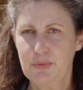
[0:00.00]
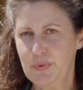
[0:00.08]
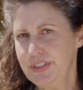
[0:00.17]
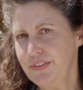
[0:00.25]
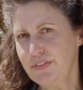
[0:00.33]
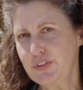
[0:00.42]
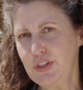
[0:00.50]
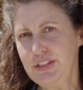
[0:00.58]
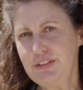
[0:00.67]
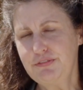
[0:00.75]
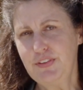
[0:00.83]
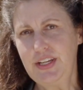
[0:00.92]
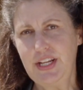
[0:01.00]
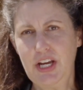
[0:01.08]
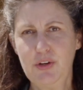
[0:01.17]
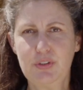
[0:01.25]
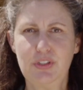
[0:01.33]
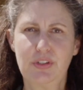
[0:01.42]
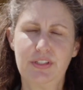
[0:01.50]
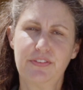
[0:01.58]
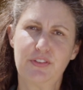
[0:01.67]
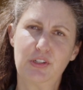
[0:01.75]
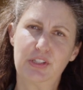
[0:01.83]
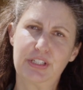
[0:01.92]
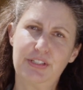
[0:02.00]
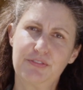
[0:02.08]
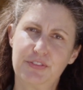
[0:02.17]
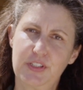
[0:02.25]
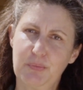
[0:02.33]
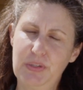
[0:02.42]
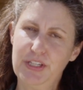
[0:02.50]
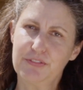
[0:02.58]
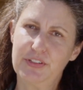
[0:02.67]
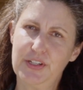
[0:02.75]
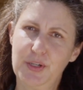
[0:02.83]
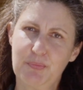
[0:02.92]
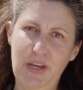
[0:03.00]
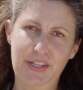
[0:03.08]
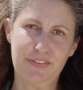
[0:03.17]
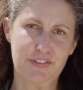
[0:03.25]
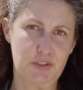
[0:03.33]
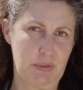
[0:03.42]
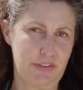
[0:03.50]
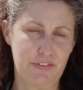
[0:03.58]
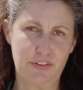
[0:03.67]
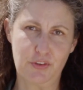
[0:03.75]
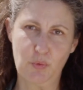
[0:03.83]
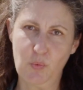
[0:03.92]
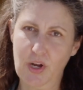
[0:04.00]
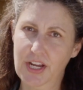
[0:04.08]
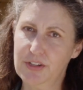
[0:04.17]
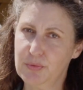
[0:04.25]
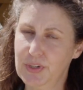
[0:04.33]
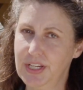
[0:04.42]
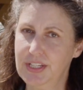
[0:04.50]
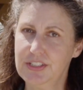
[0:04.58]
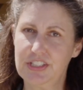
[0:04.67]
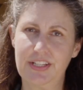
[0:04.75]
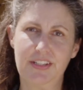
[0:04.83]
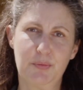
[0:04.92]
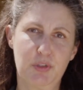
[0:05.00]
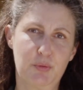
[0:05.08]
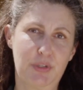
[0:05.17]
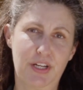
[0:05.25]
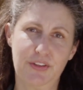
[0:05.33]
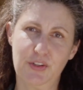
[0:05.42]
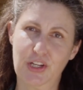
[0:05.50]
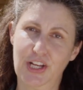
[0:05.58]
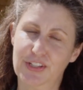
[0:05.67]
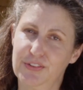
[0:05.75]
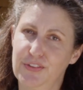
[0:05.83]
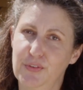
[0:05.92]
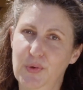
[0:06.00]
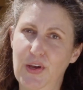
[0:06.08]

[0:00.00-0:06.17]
When it's starting to fade out, you can start looking for the pink flowering penstemons. There's a wide range, and they bloom in other colors as